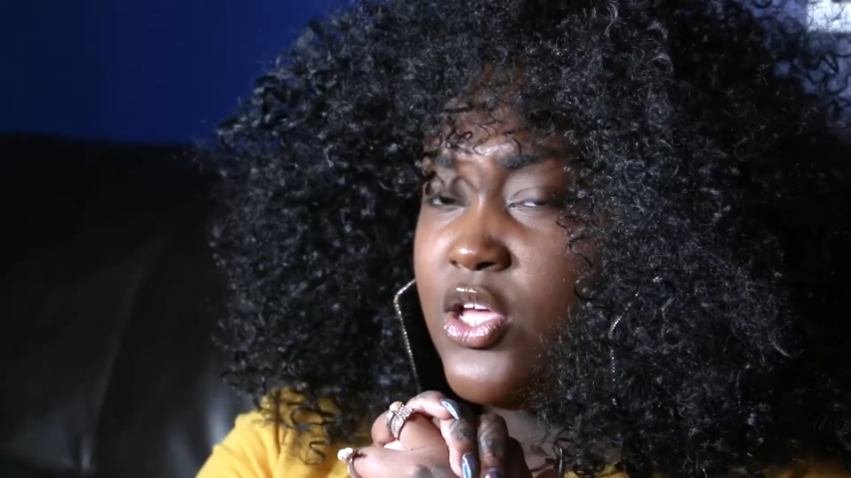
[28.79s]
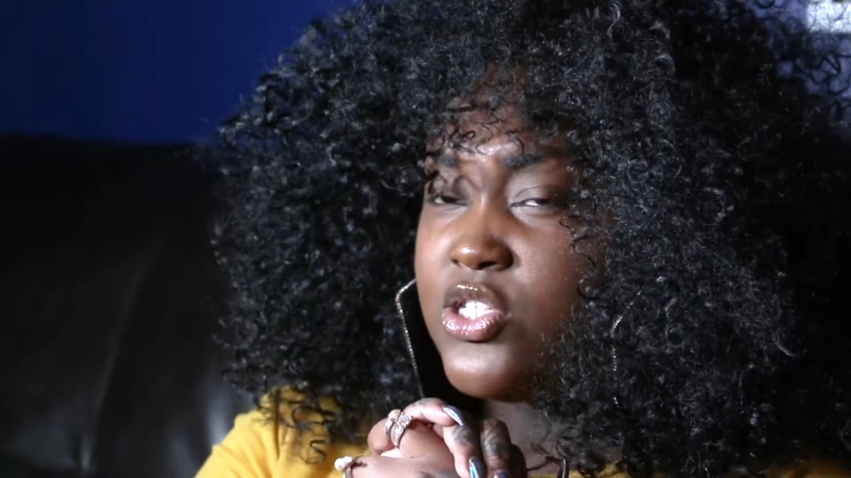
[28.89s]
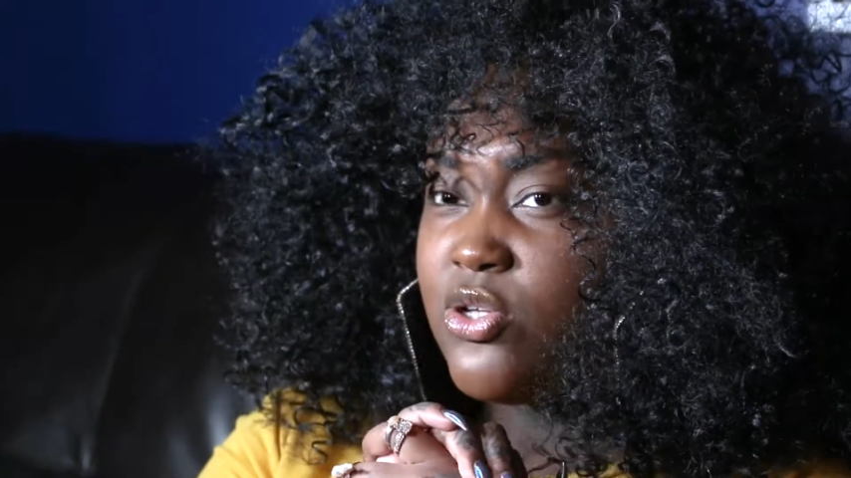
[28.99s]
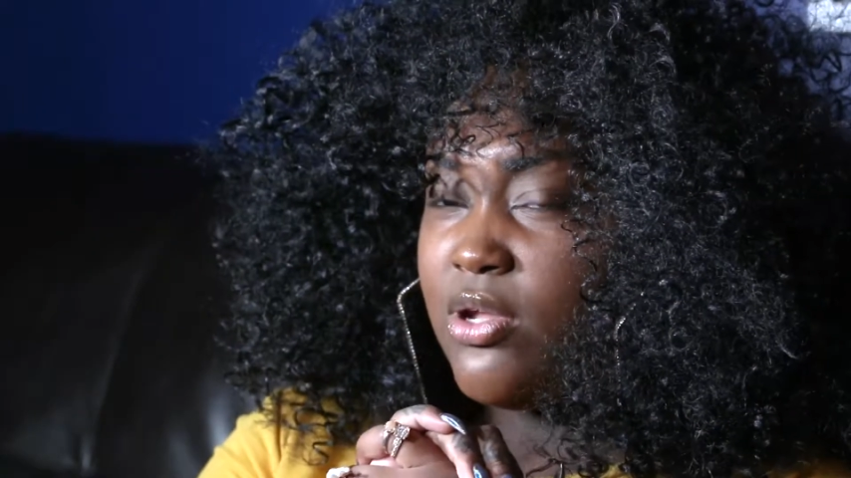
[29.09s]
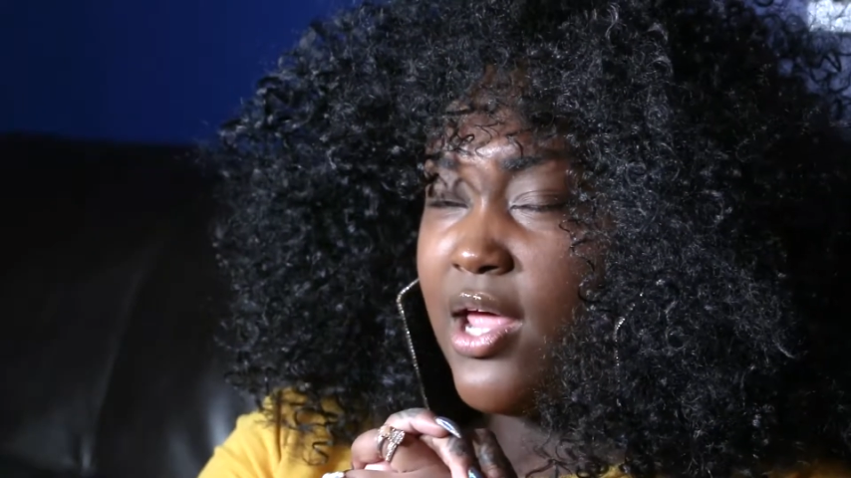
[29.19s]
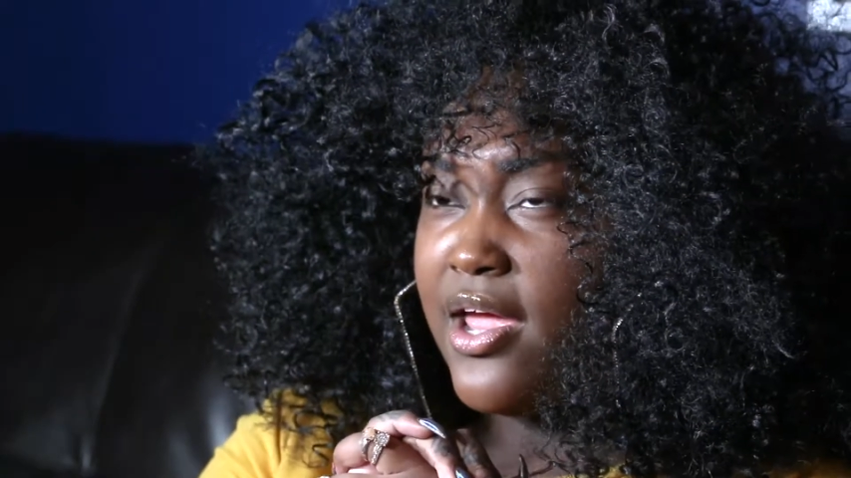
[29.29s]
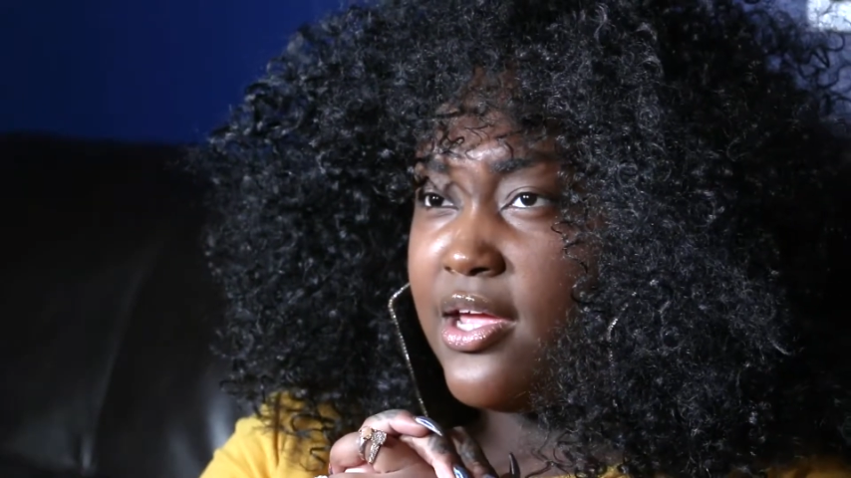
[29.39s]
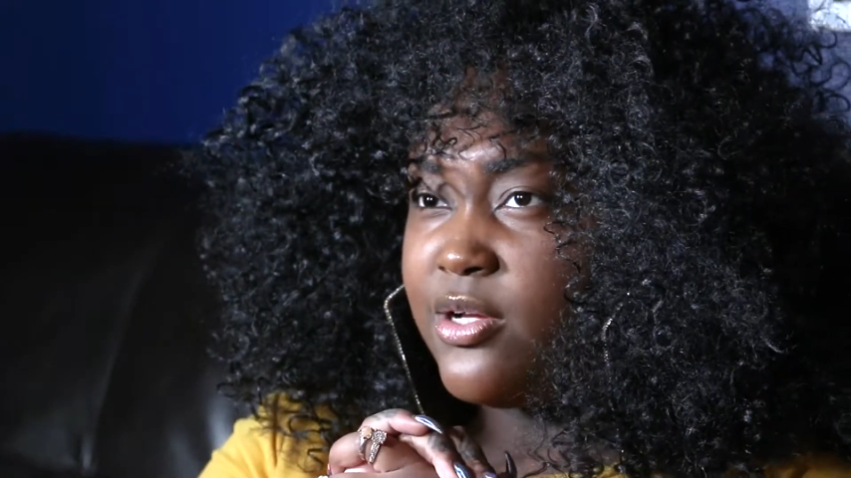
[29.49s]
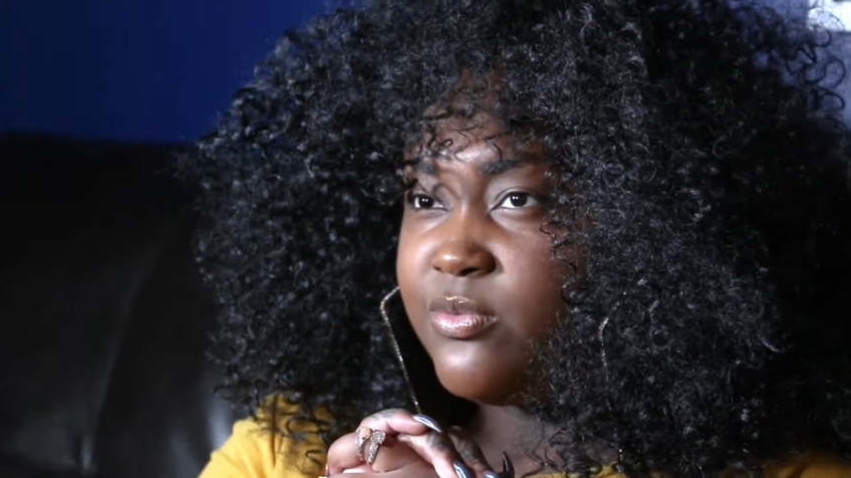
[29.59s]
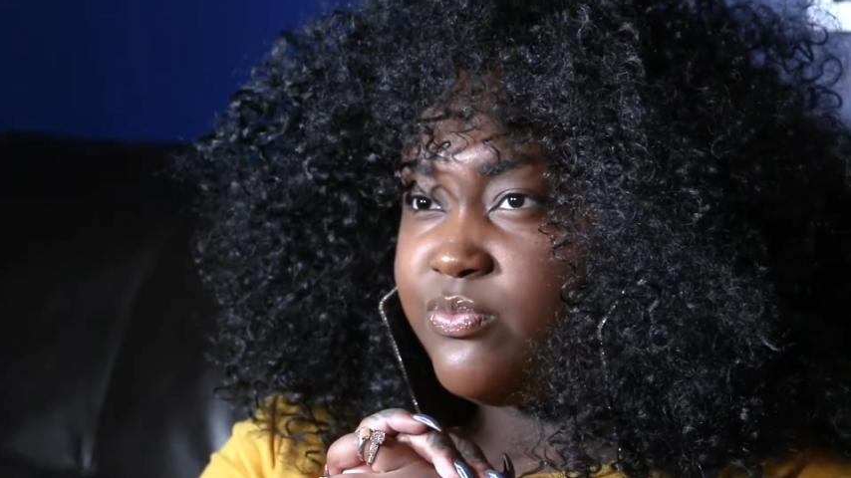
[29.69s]
So
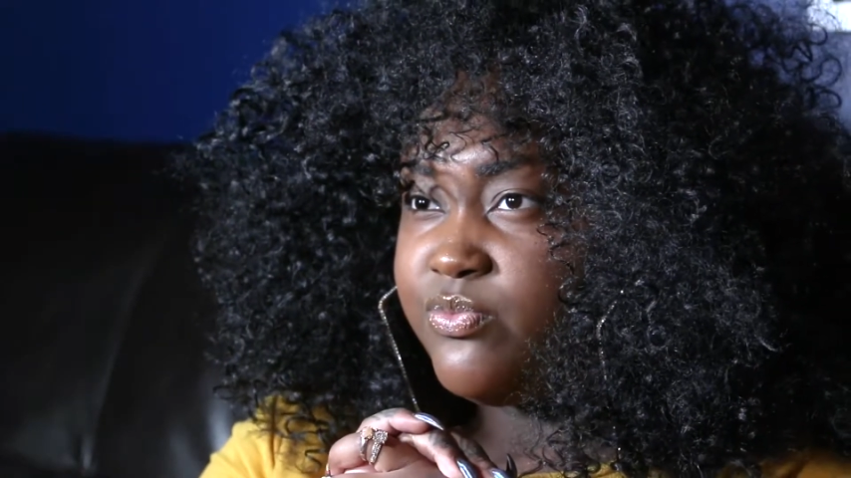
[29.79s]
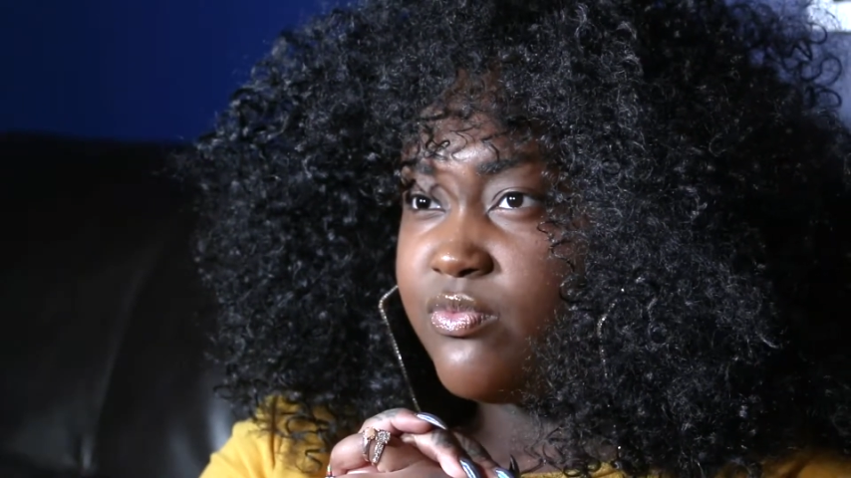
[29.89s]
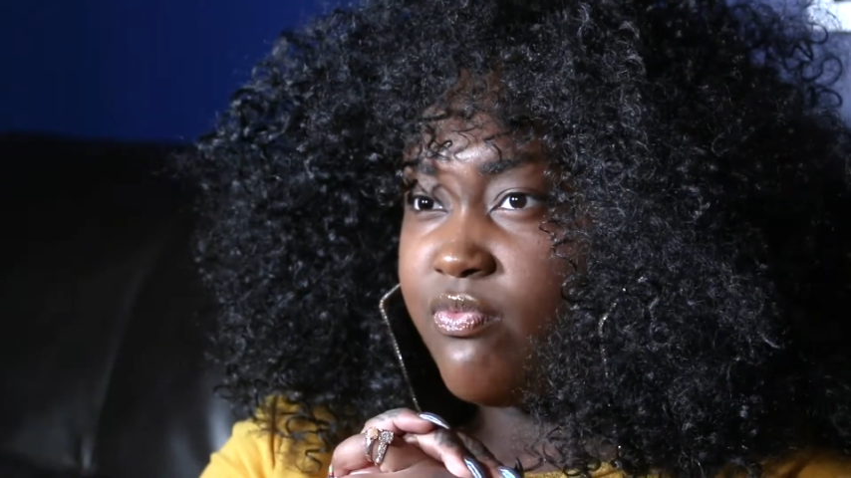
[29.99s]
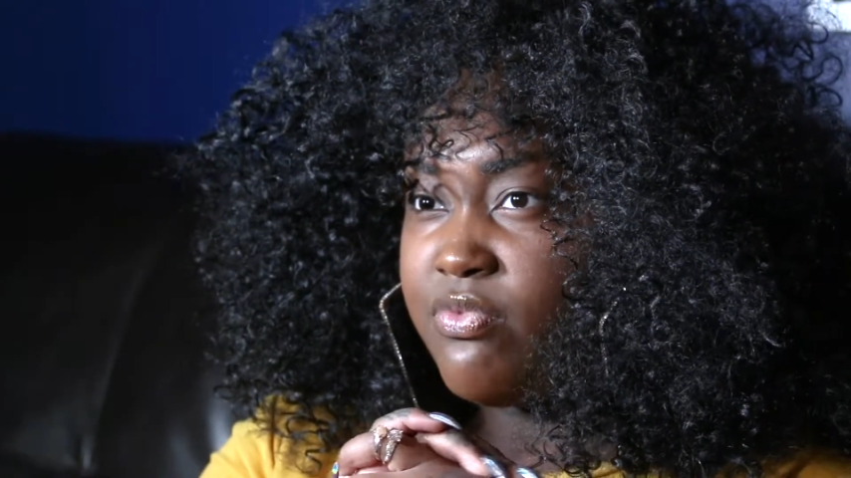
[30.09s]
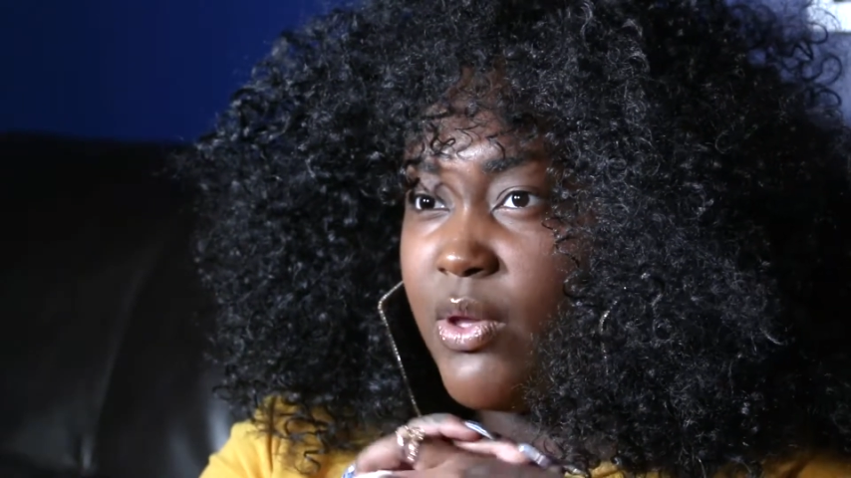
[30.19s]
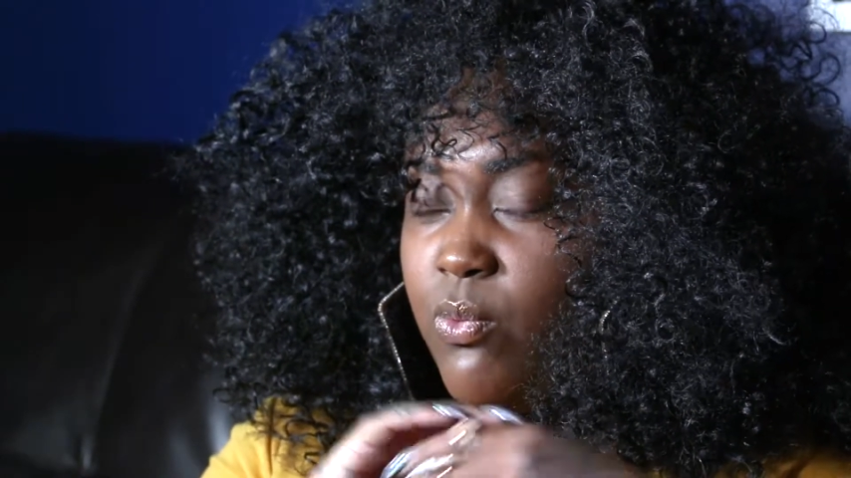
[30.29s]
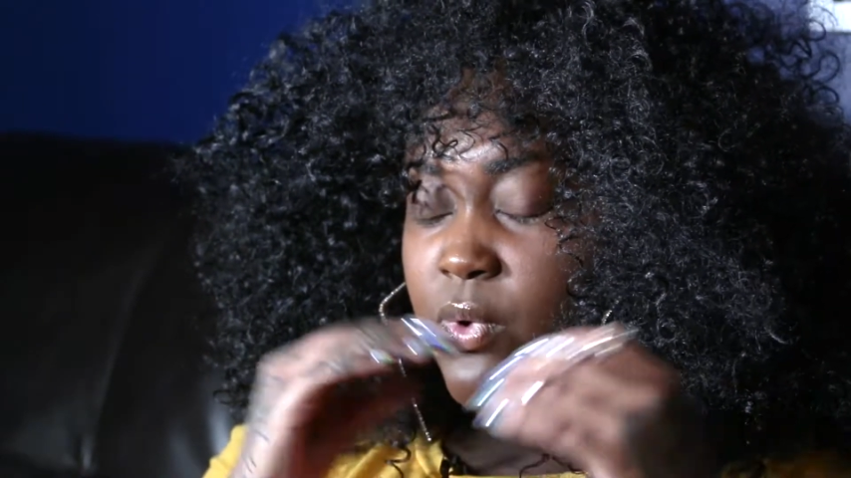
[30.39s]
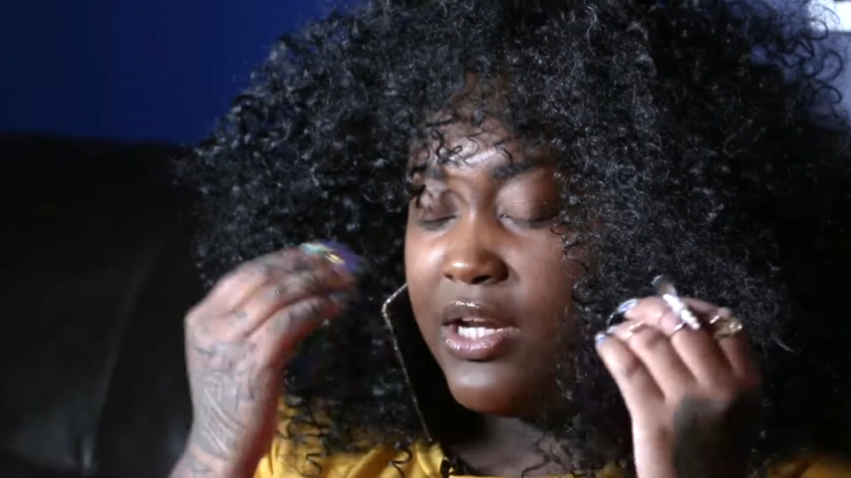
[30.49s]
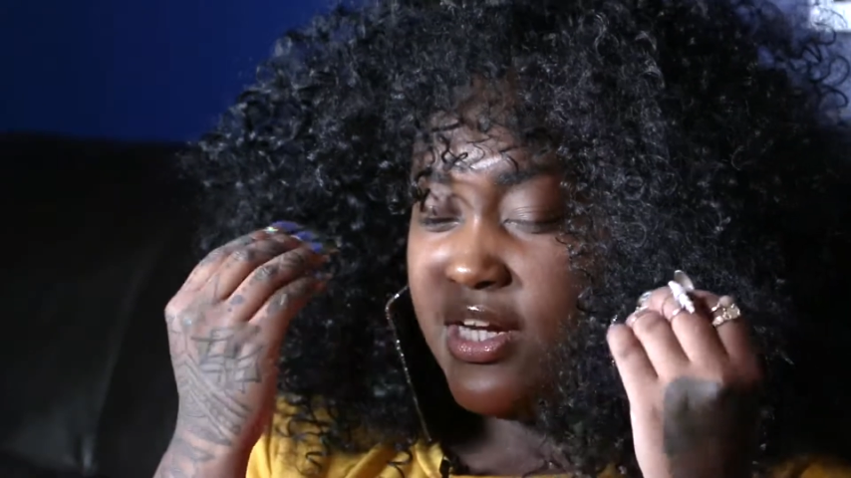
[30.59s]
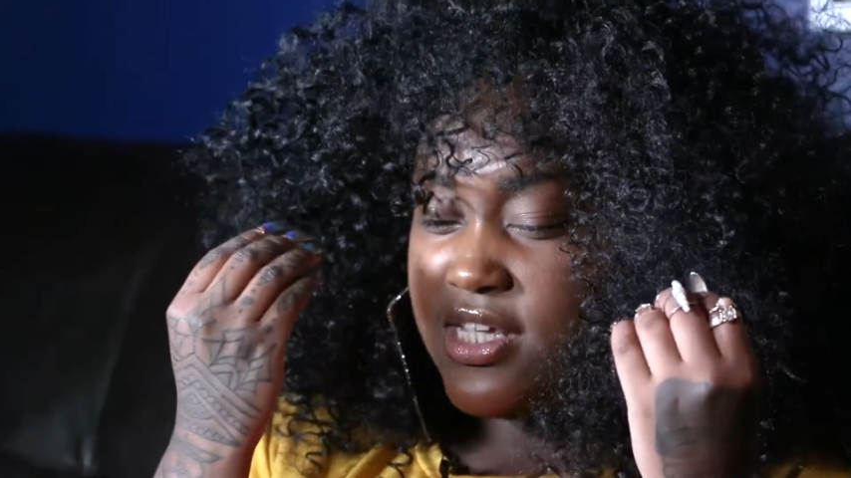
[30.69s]
like
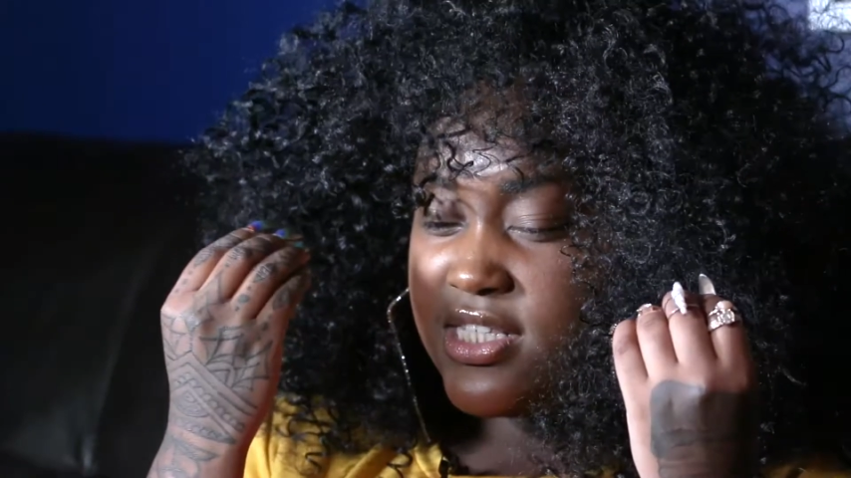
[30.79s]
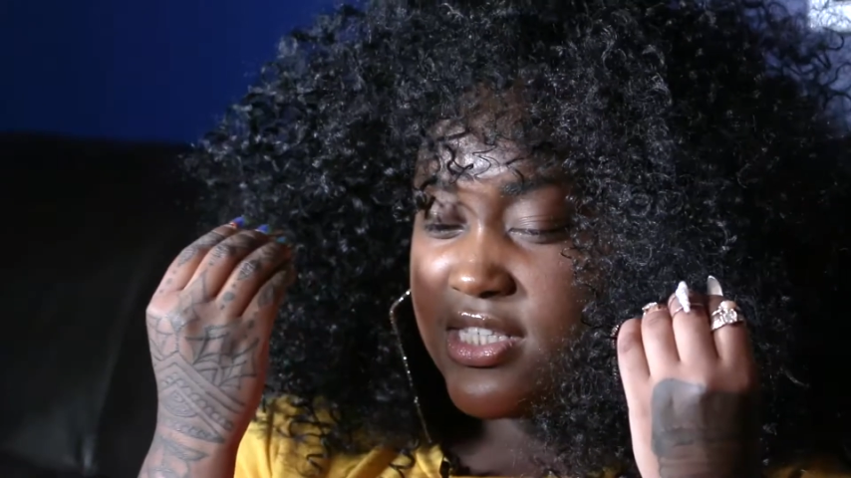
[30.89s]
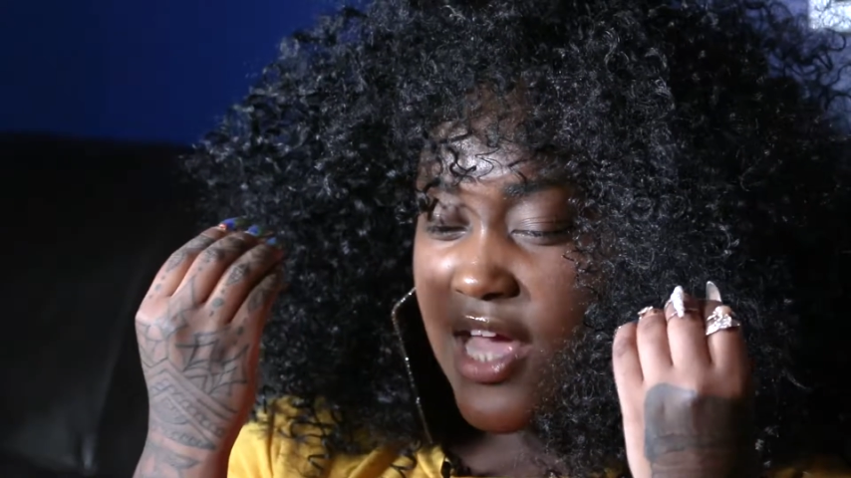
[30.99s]
what it is is